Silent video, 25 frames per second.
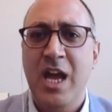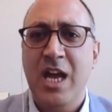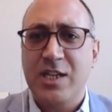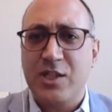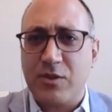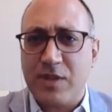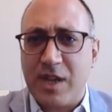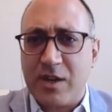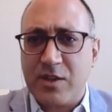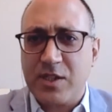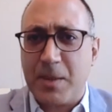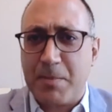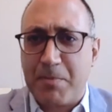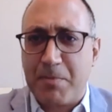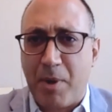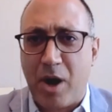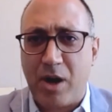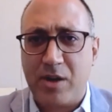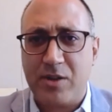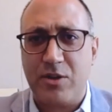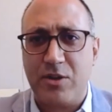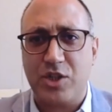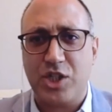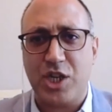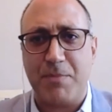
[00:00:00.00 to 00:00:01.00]
So there's a
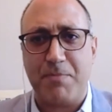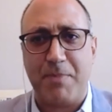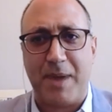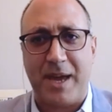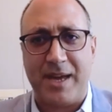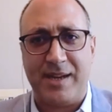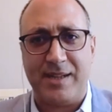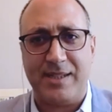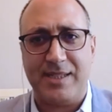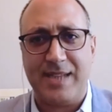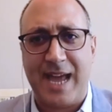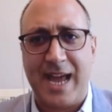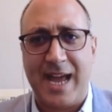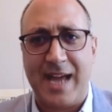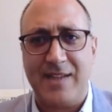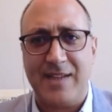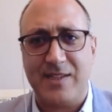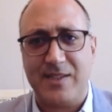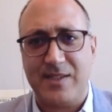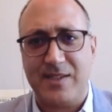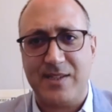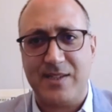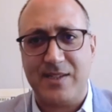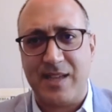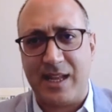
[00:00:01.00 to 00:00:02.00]
partnership and a
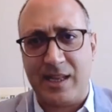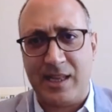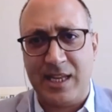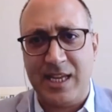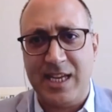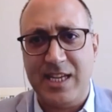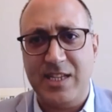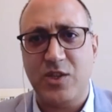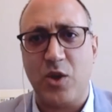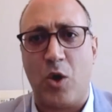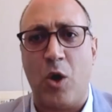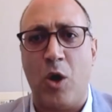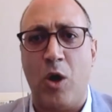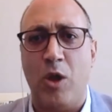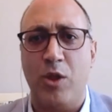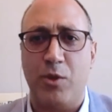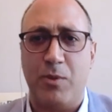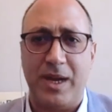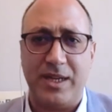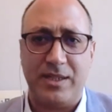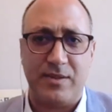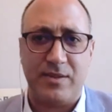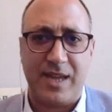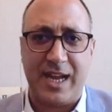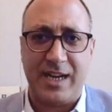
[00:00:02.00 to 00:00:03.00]
dance that leads all the way
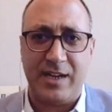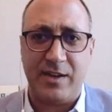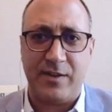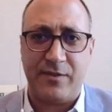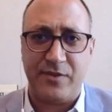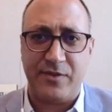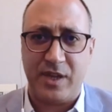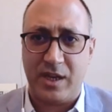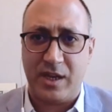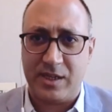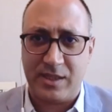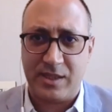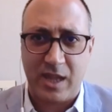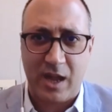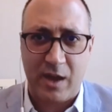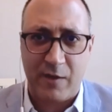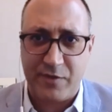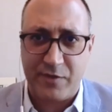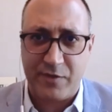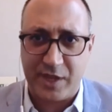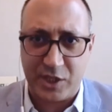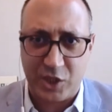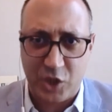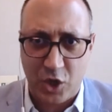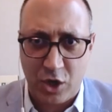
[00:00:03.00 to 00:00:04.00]
to the end of
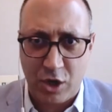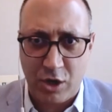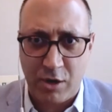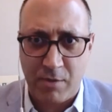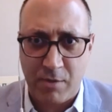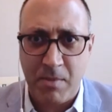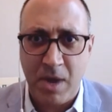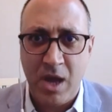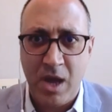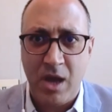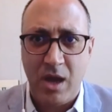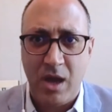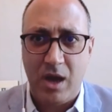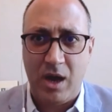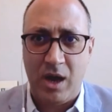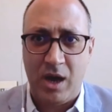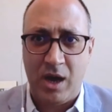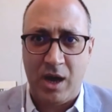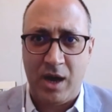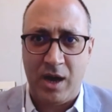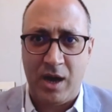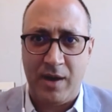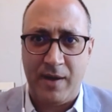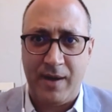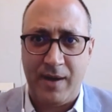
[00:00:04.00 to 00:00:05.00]
the term,
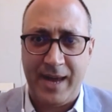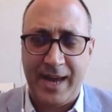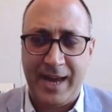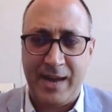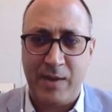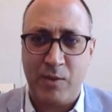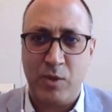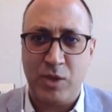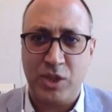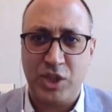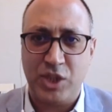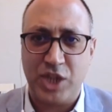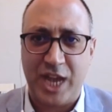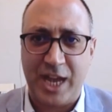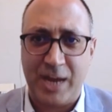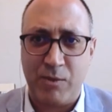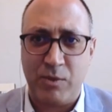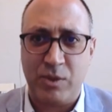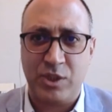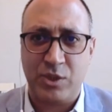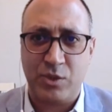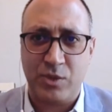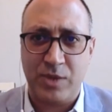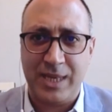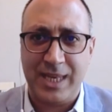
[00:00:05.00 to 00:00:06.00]
and
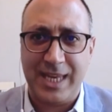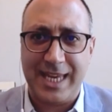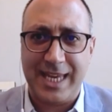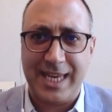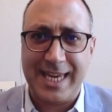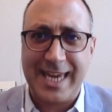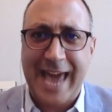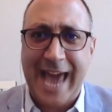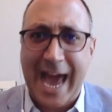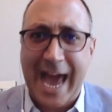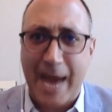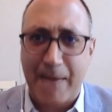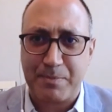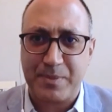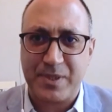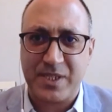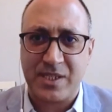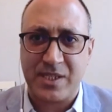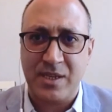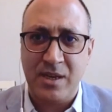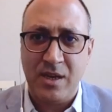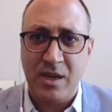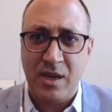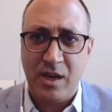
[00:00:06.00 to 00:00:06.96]
which really caps